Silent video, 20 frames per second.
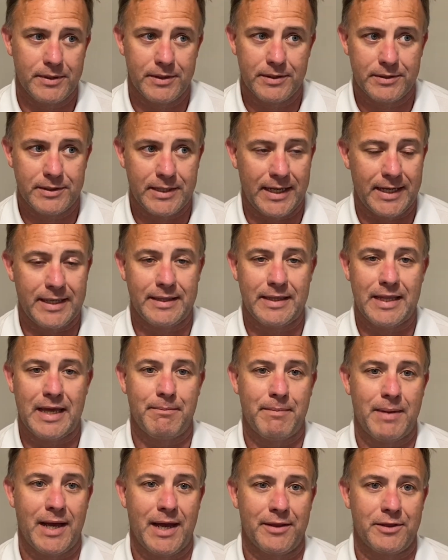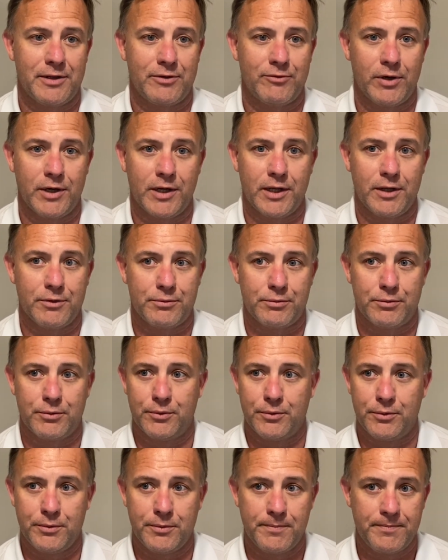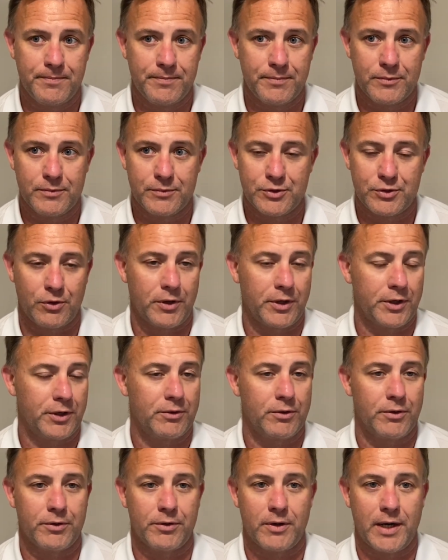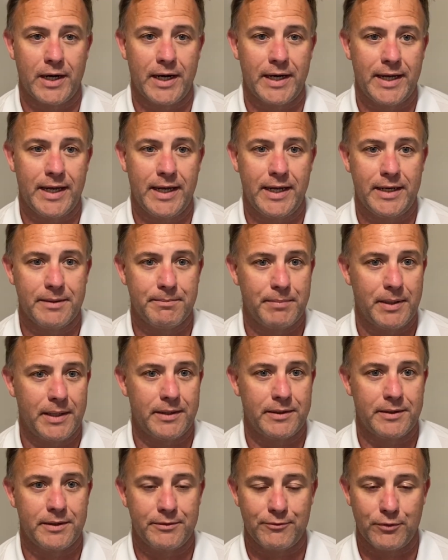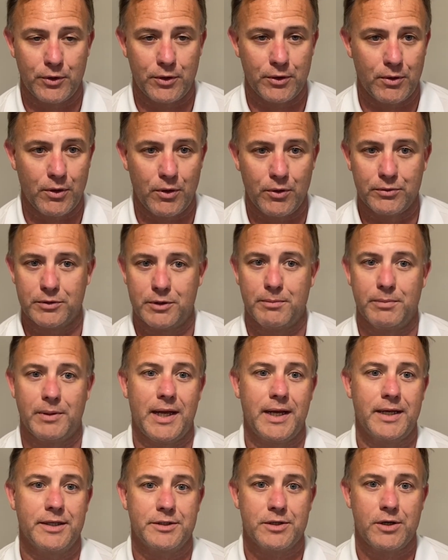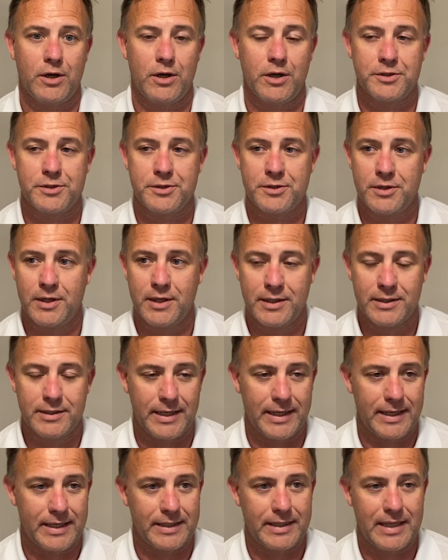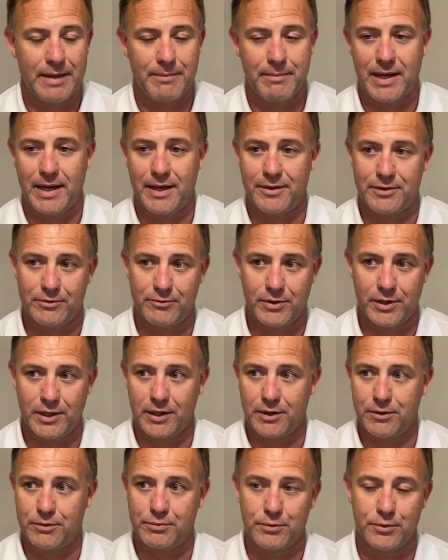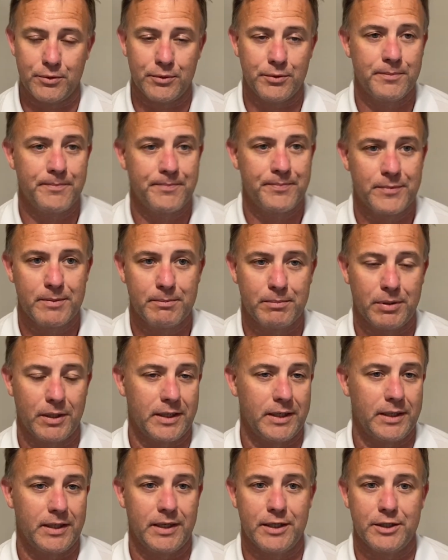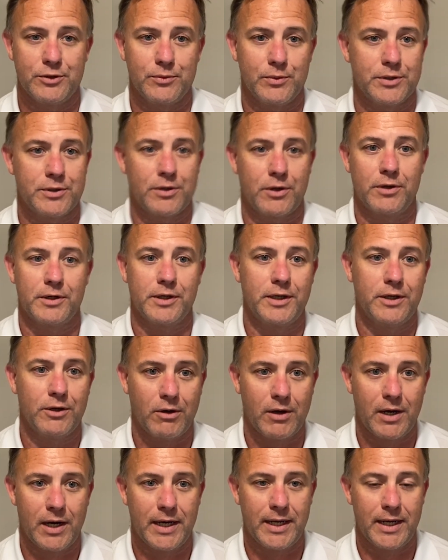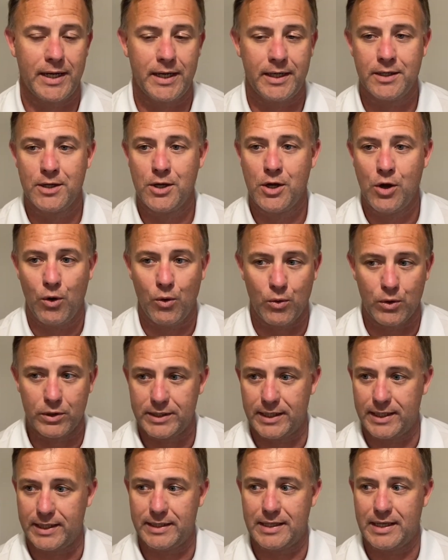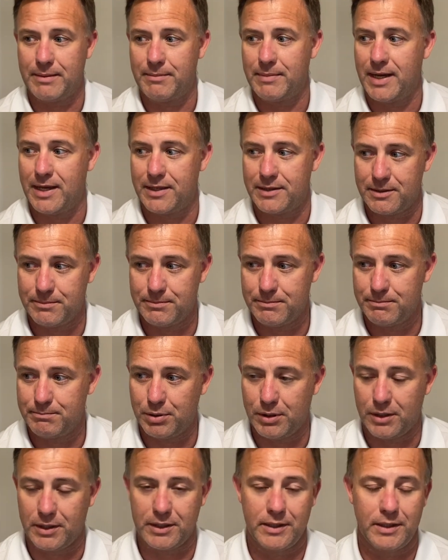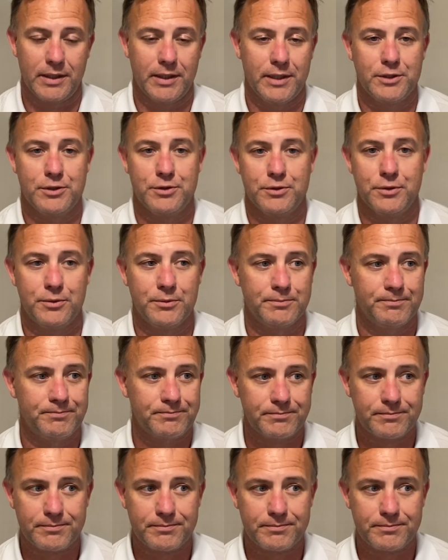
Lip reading: Taking that math and running it through starting your own RIA and paying for your own compliance costs, taking that math and running it through plugging into a turnkey RIA, or taking that math and plugging it into